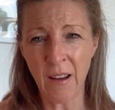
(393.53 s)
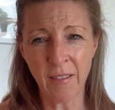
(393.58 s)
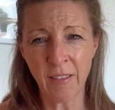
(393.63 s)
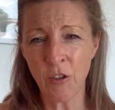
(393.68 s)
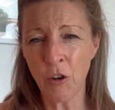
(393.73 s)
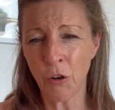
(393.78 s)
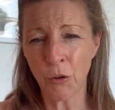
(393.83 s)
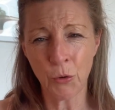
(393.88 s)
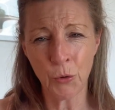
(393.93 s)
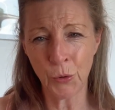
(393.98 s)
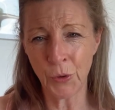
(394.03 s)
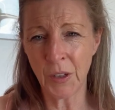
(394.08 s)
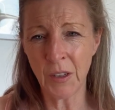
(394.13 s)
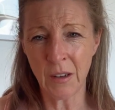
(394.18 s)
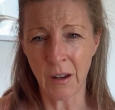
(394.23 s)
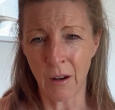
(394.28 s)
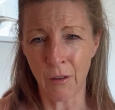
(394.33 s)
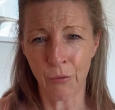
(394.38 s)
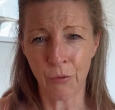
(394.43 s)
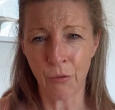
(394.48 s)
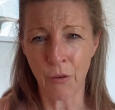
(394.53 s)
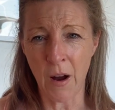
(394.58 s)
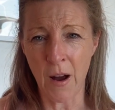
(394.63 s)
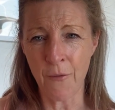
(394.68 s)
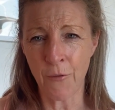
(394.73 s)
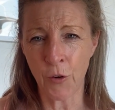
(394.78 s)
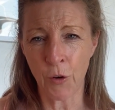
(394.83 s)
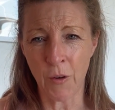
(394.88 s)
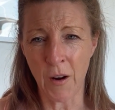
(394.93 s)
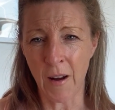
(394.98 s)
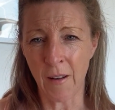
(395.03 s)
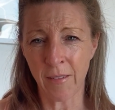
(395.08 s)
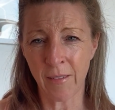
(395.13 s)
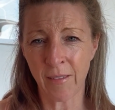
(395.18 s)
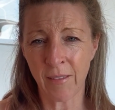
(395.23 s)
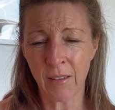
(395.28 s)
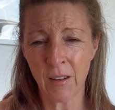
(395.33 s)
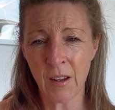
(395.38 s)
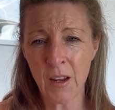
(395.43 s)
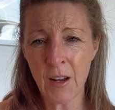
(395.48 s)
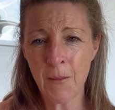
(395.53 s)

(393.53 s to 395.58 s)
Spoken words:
It's not good enough, right, for us.